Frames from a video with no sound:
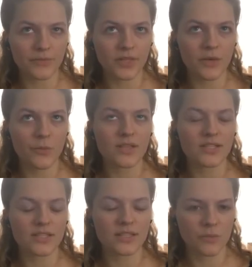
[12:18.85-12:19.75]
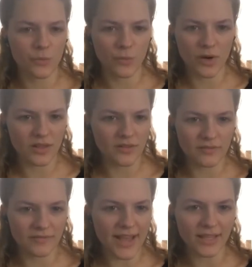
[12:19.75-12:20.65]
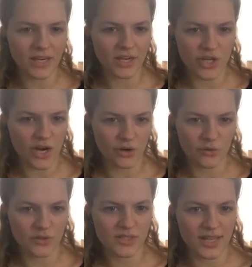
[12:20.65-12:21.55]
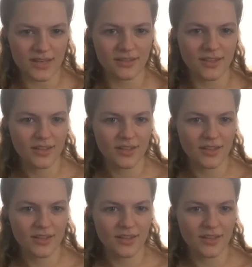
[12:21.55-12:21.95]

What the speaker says: It was one of the violin concertos and